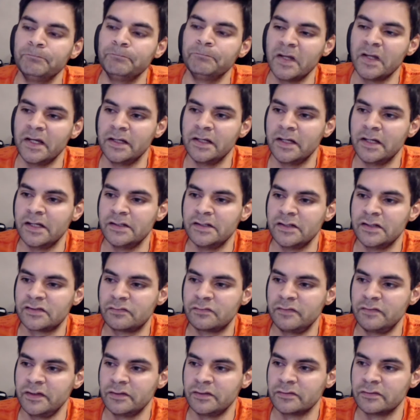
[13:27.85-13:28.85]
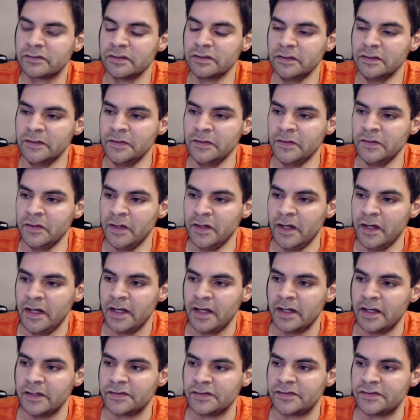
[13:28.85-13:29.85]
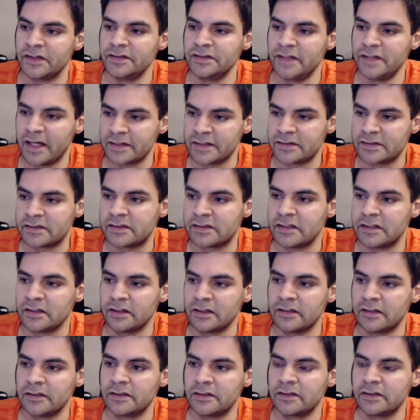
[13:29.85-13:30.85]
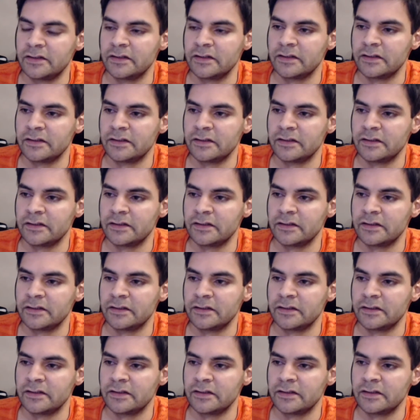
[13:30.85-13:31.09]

in this field, is that yes, in